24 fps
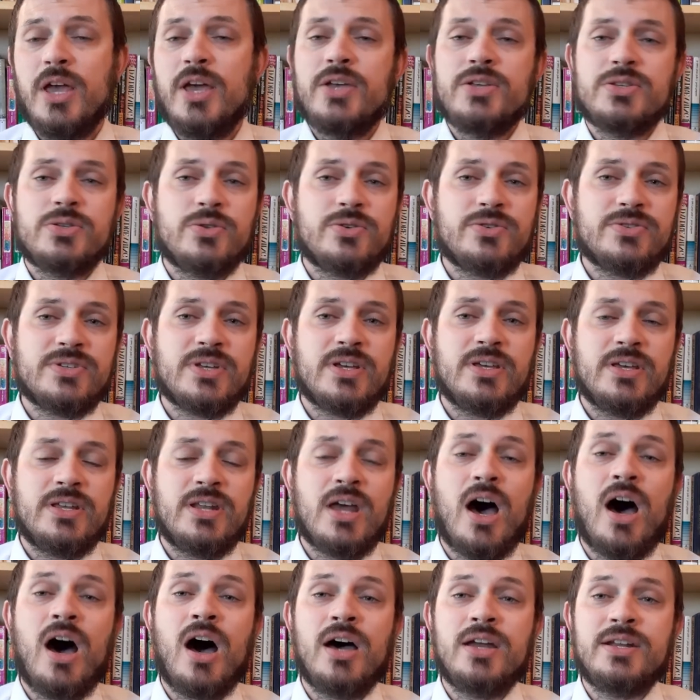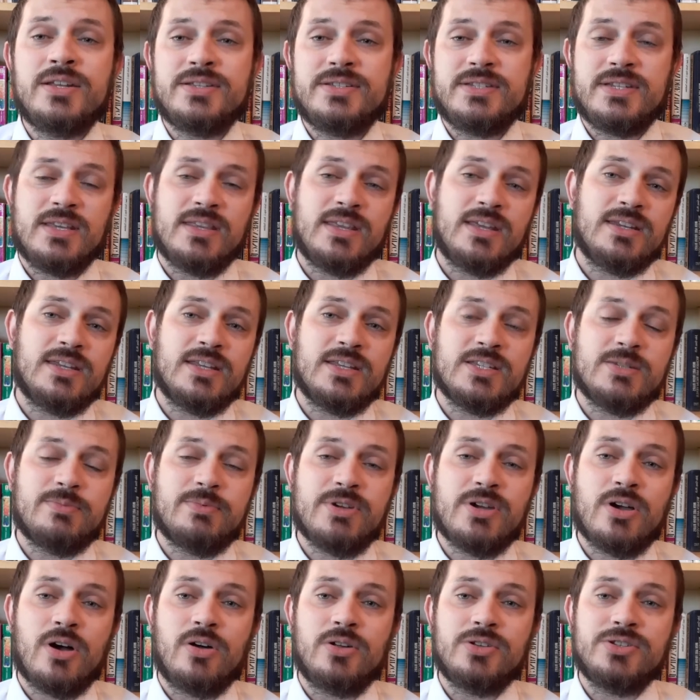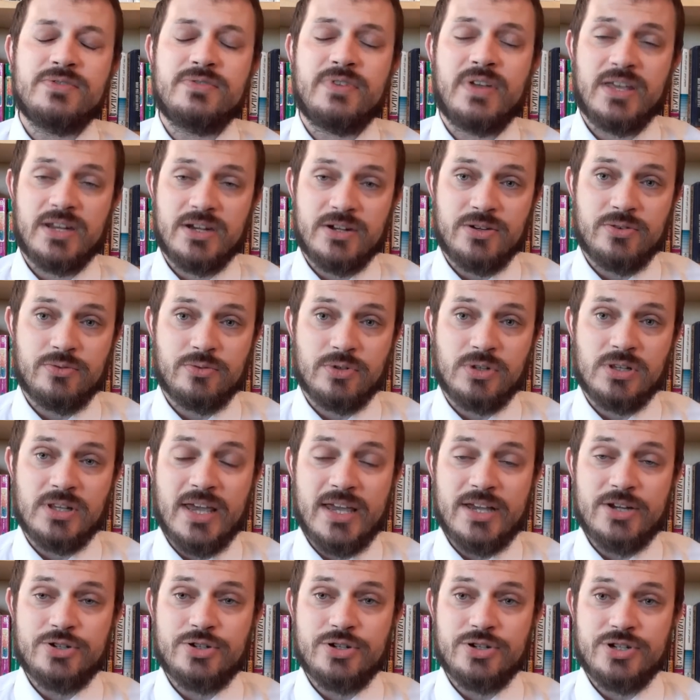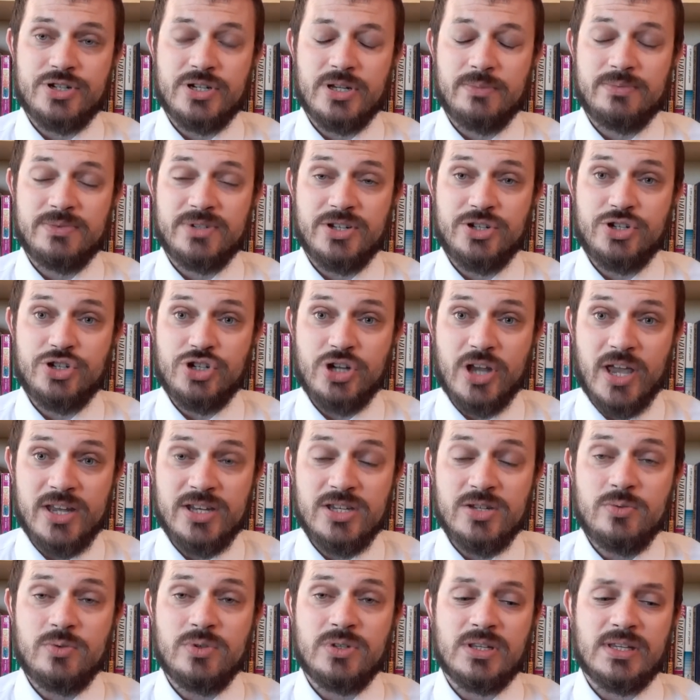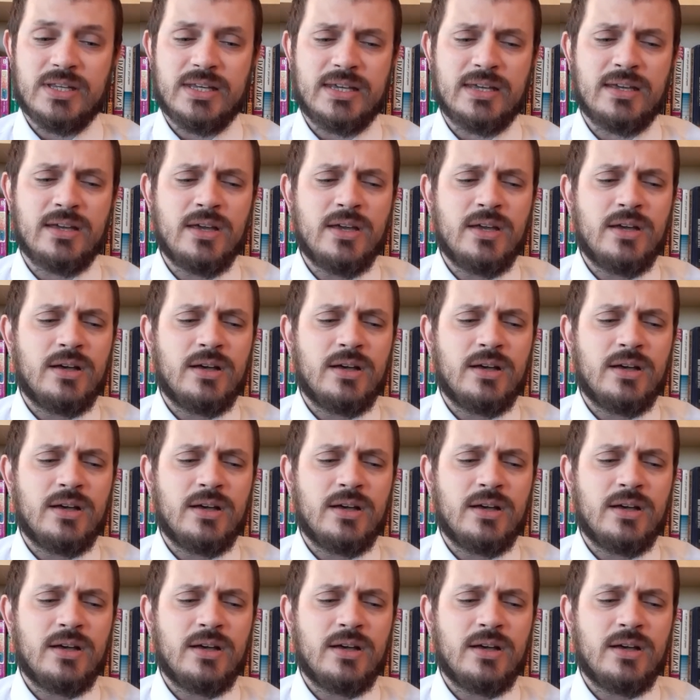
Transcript: So there's an honesty that needs to be cultivated in a relationship to genuinely